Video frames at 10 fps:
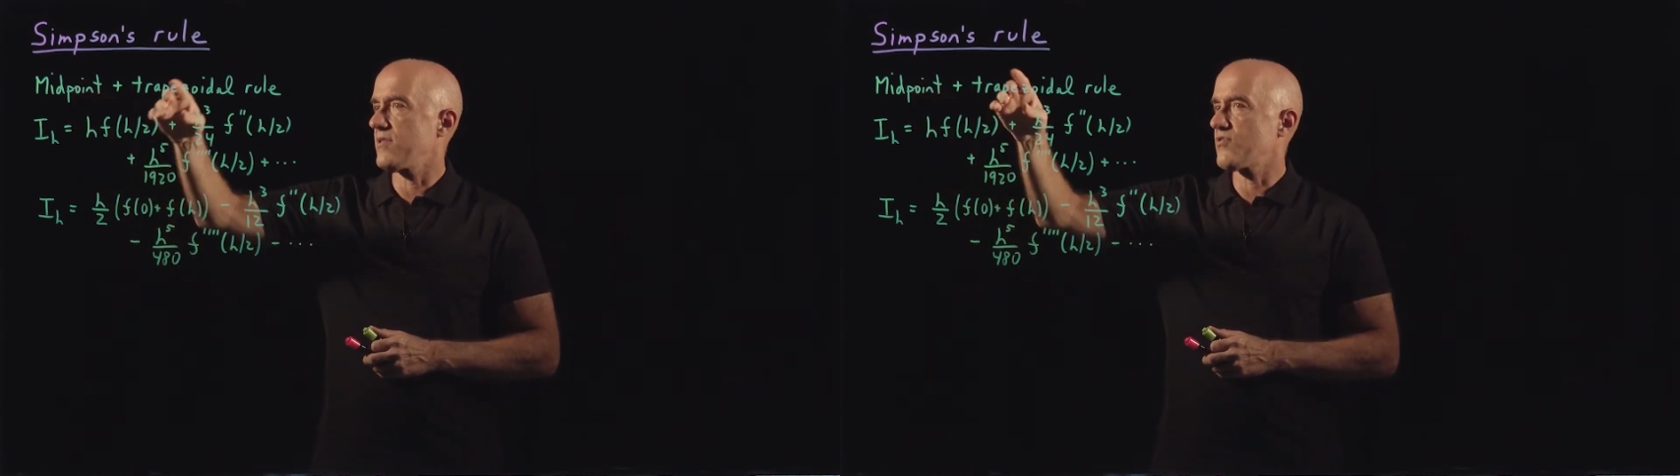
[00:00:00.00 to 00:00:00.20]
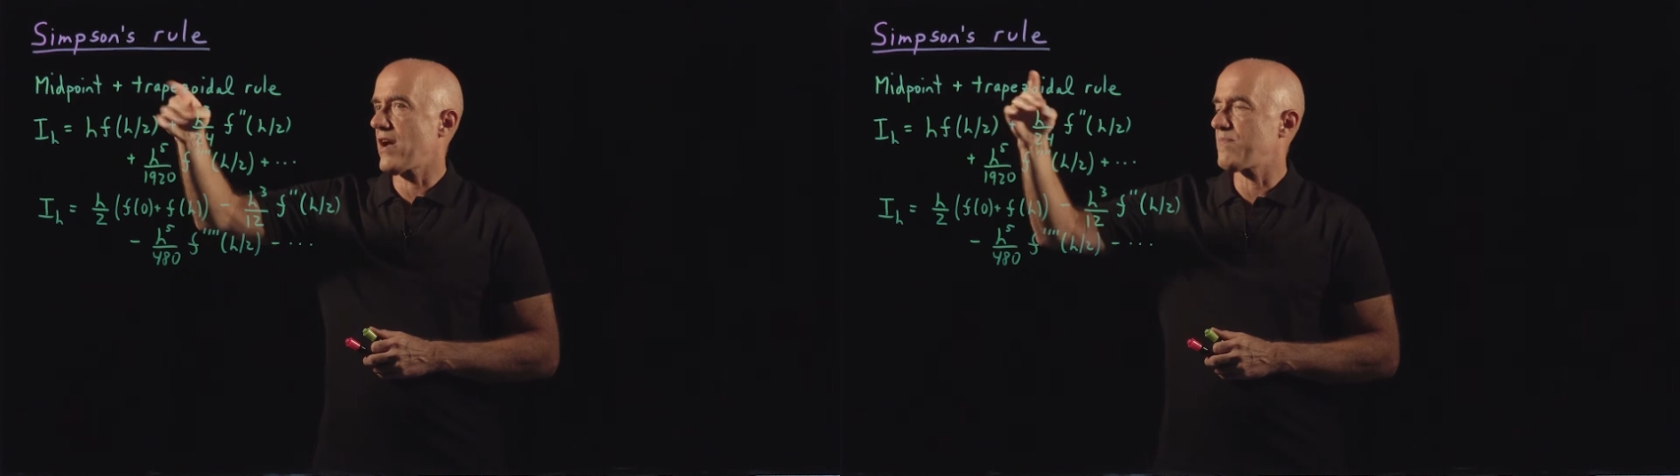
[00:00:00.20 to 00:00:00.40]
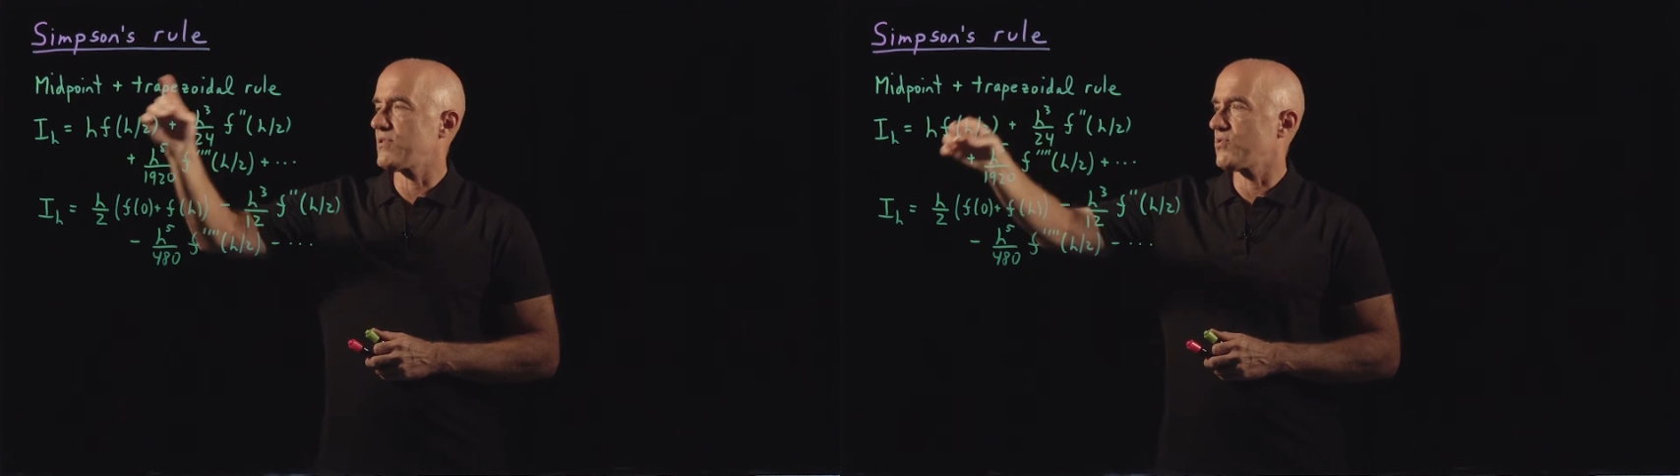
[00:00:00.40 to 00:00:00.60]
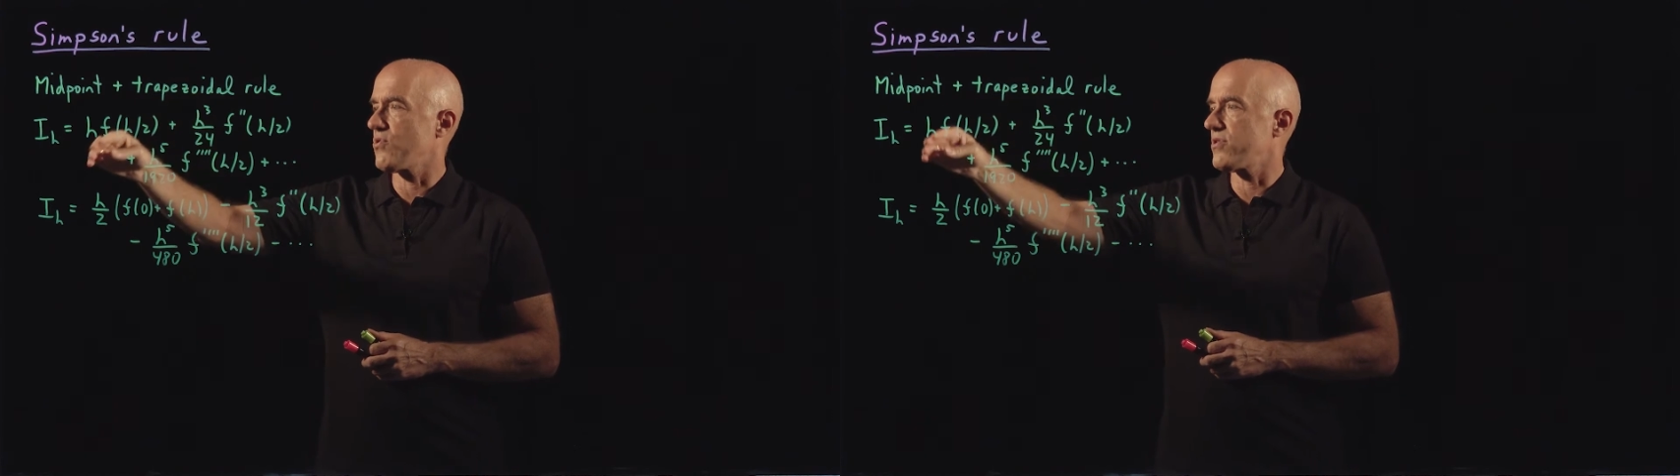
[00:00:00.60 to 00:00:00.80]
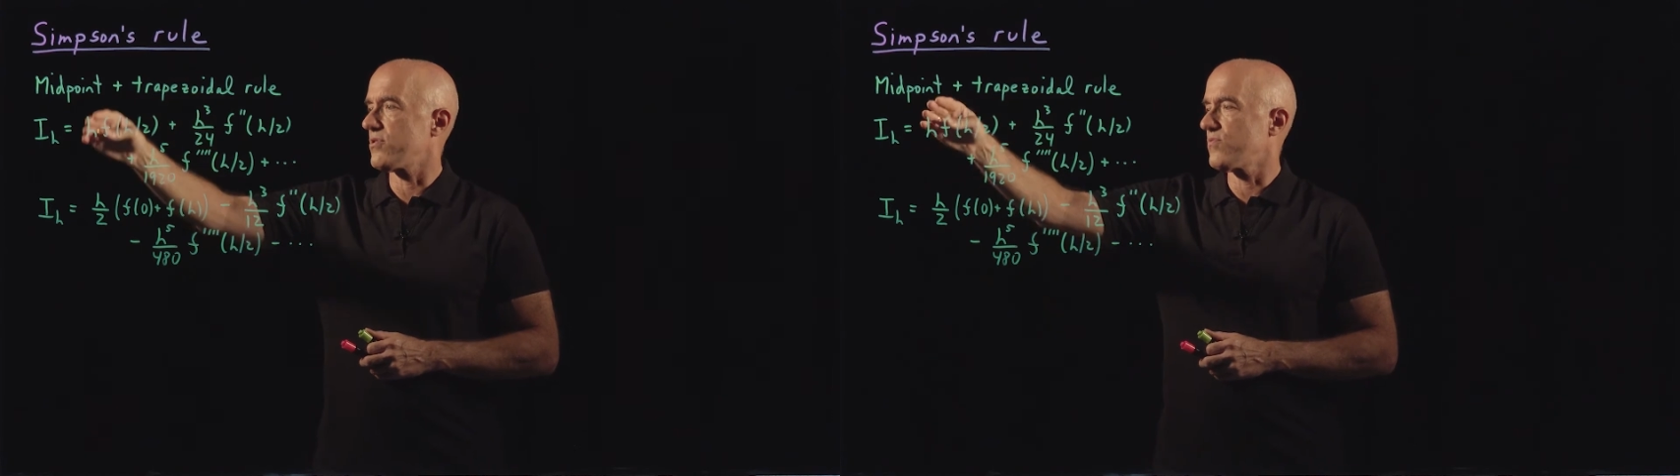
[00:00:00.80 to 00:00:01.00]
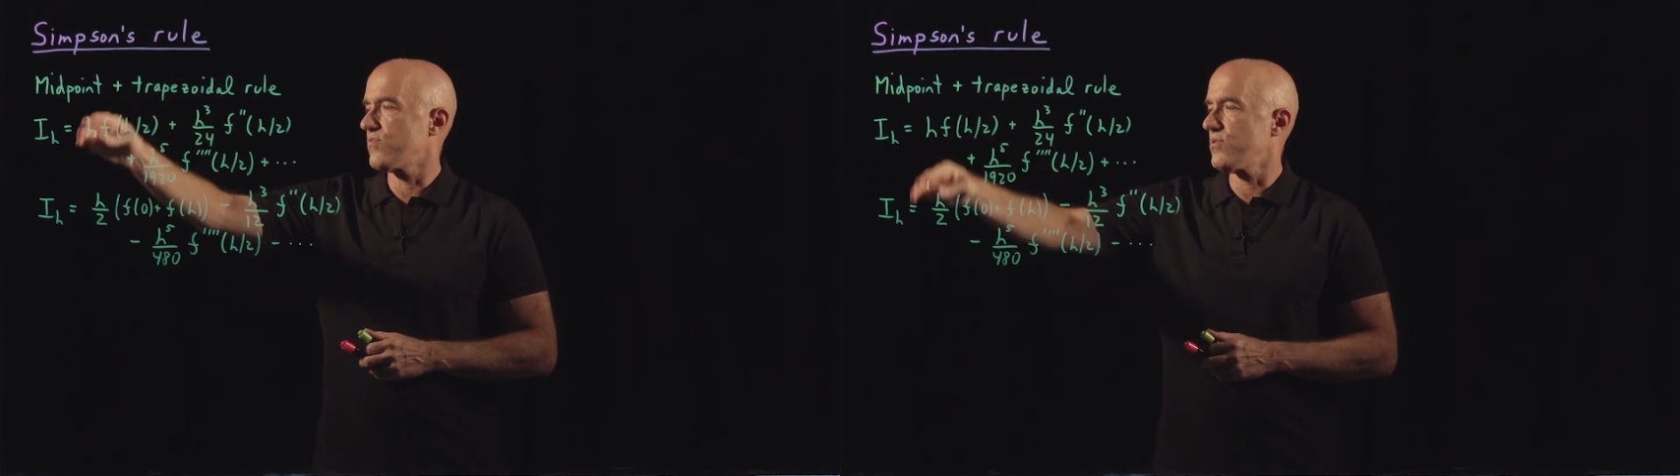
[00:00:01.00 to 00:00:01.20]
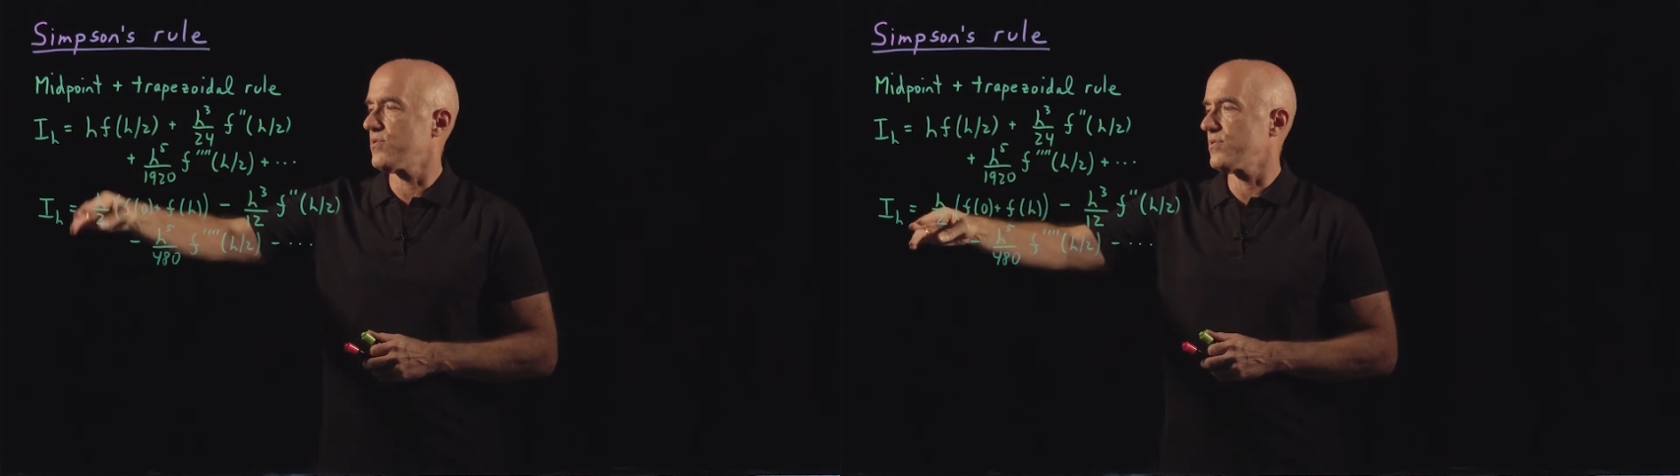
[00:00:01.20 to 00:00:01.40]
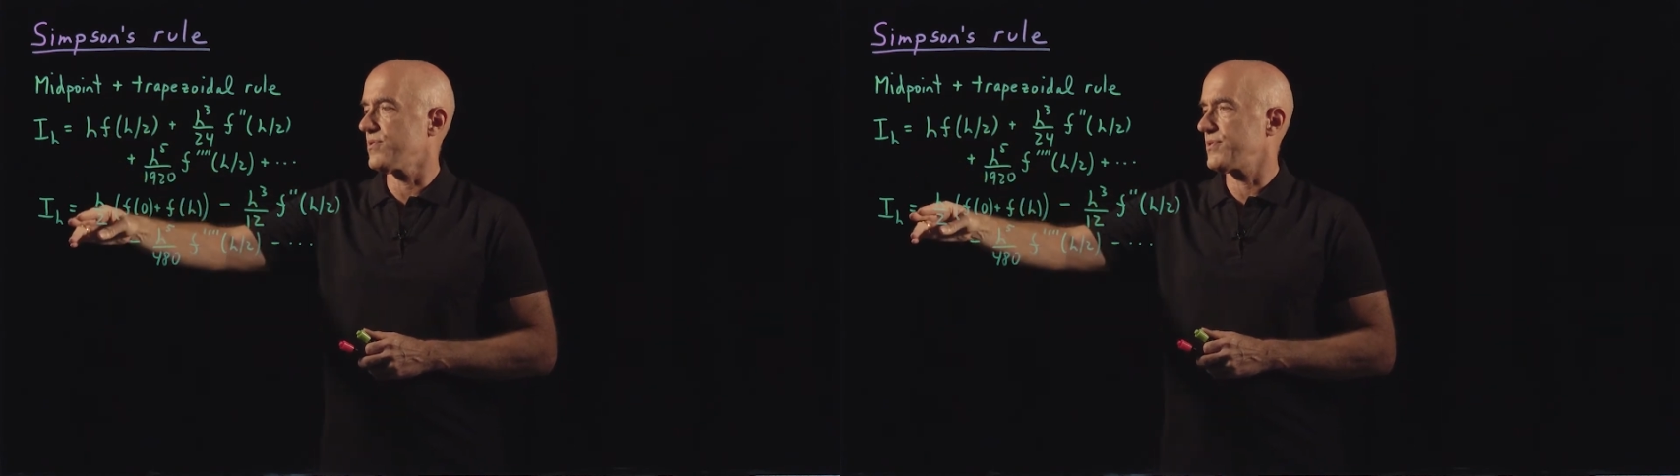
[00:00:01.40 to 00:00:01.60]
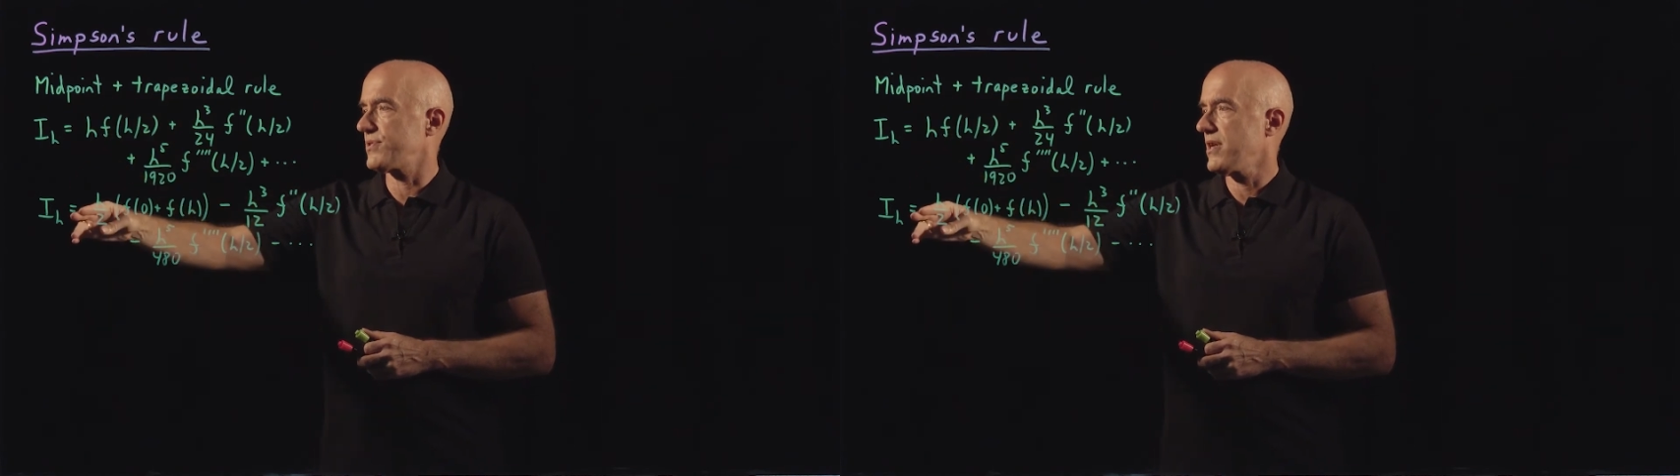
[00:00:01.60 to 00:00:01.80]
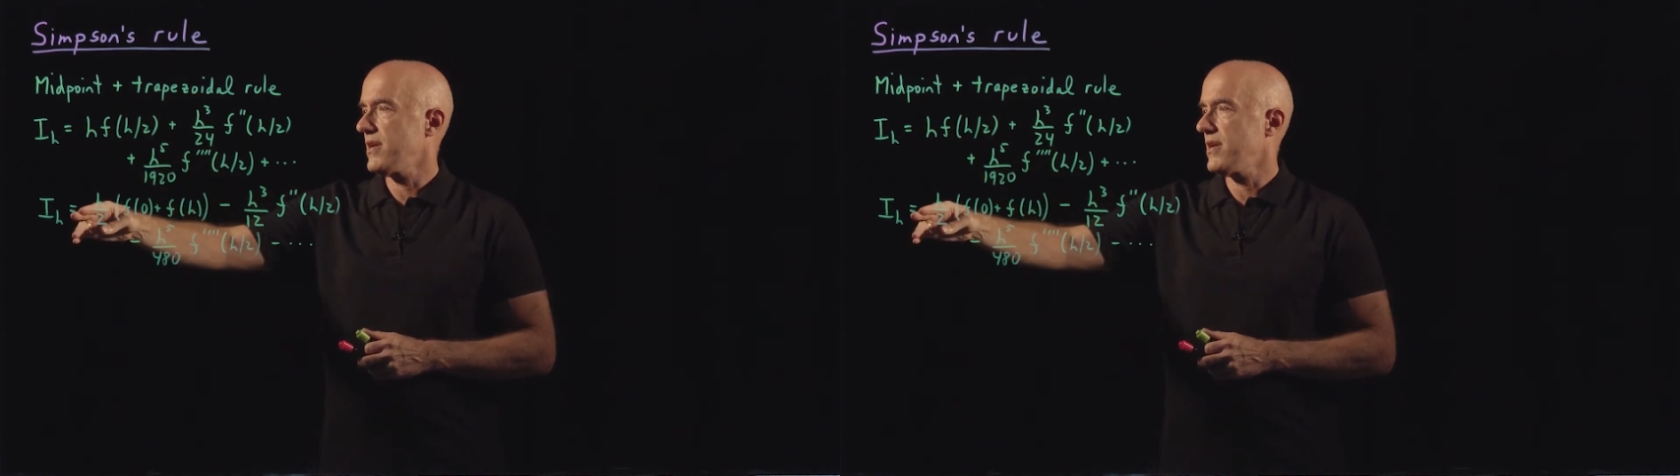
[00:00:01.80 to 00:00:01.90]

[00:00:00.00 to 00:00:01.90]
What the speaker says: trapezoidal rules